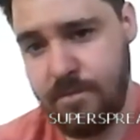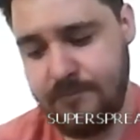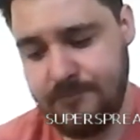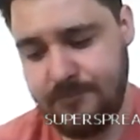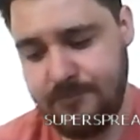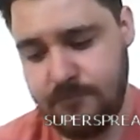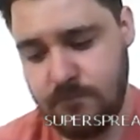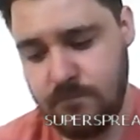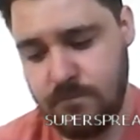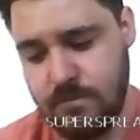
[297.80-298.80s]

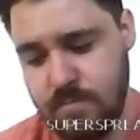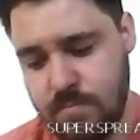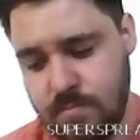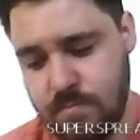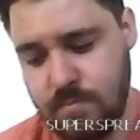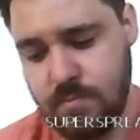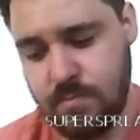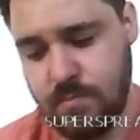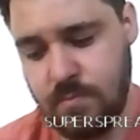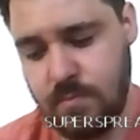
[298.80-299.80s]

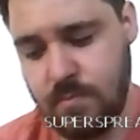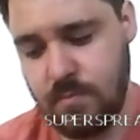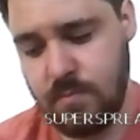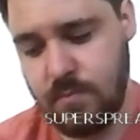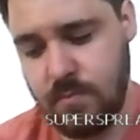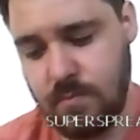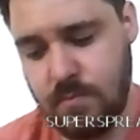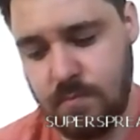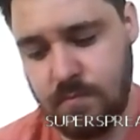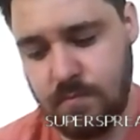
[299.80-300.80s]

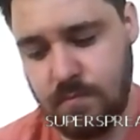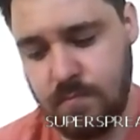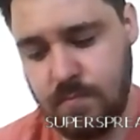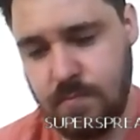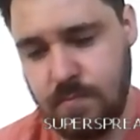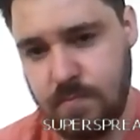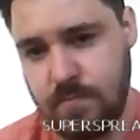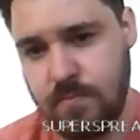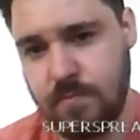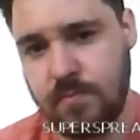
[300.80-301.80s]

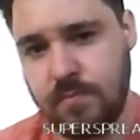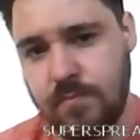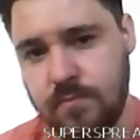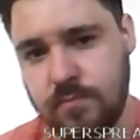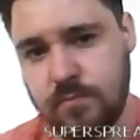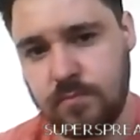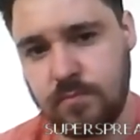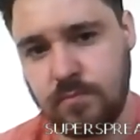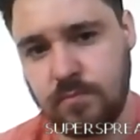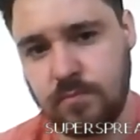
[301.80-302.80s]

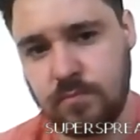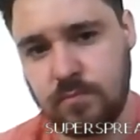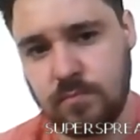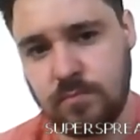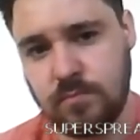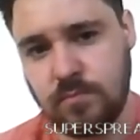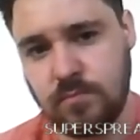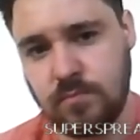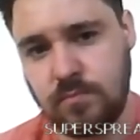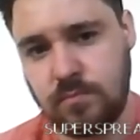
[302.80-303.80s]

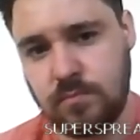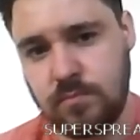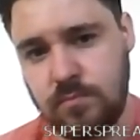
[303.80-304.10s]
No words are spoken by the person on screen.